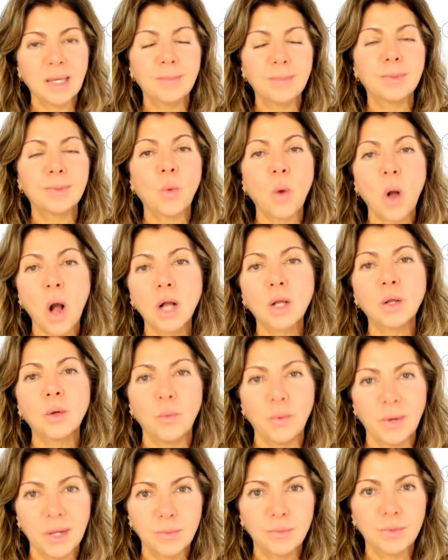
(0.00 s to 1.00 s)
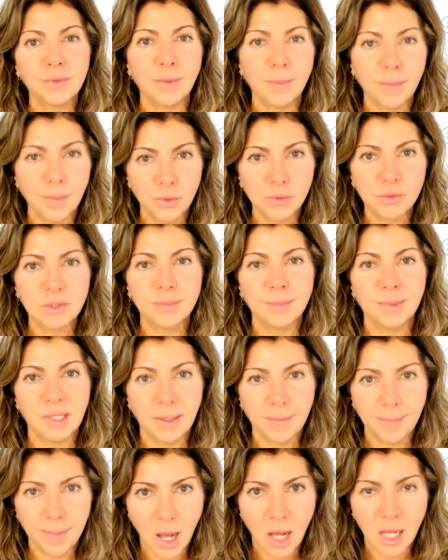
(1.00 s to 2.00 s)
able to walk away with the most
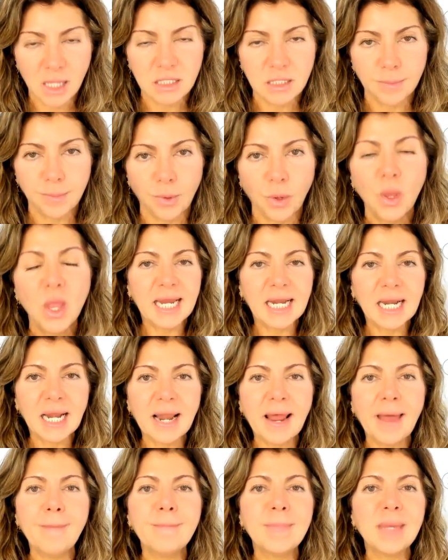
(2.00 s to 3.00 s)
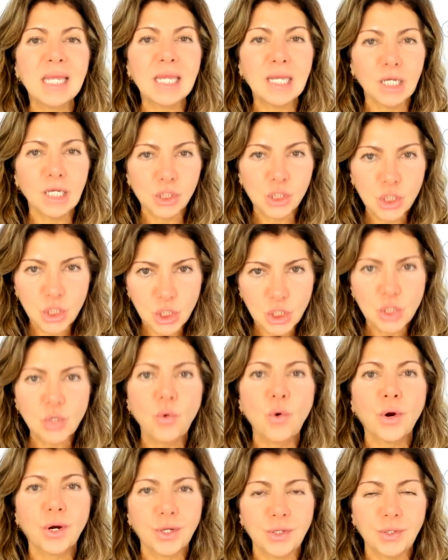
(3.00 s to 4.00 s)
money possible. And let me
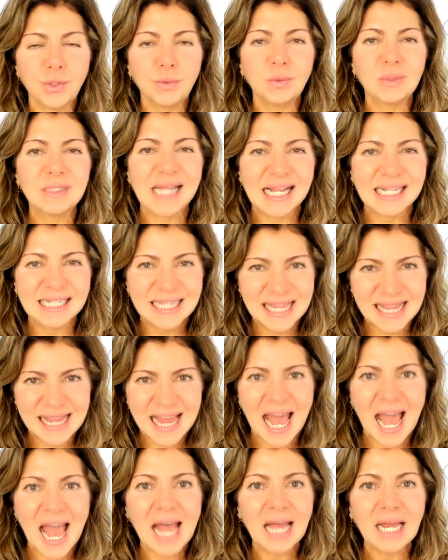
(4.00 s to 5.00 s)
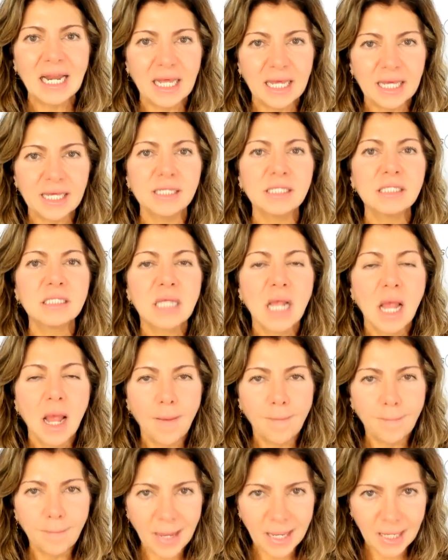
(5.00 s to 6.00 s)
assure you that that is
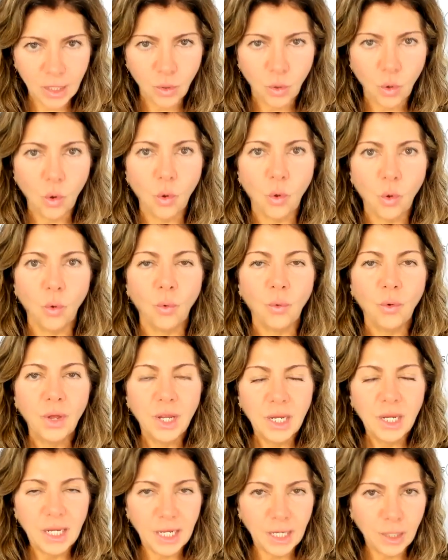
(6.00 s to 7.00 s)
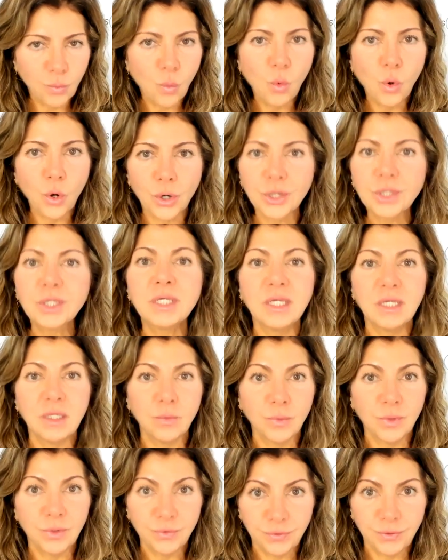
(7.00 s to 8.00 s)
my goal in
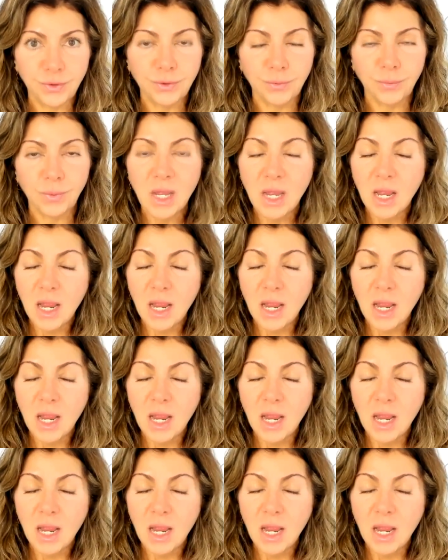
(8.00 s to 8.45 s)
working with you.